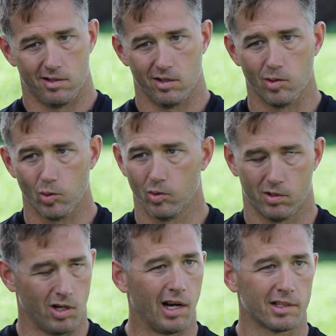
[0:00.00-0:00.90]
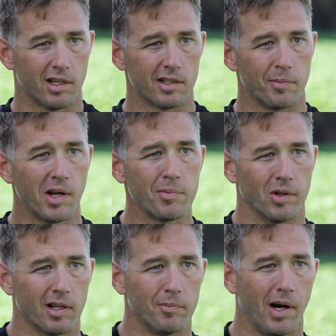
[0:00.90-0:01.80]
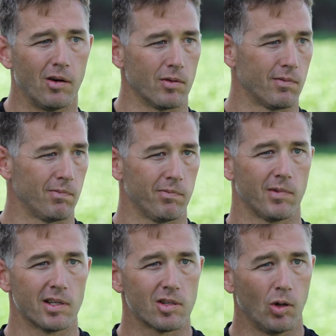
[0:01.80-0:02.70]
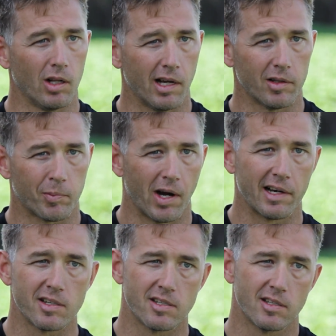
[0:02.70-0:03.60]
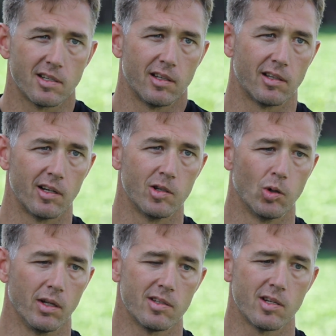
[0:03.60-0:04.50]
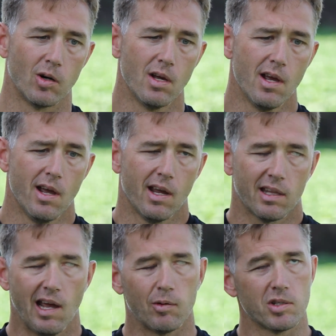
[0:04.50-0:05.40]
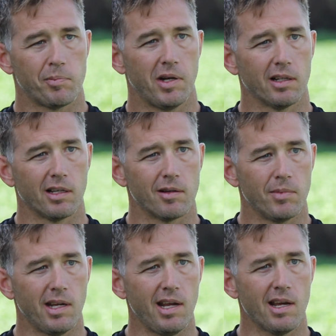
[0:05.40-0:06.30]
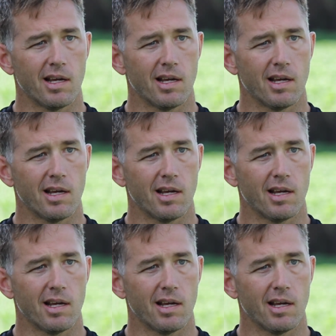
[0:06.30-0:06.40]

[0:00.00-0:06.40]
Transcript: to talk to other people about the soil health practices that they're doing. So that was appealing to me.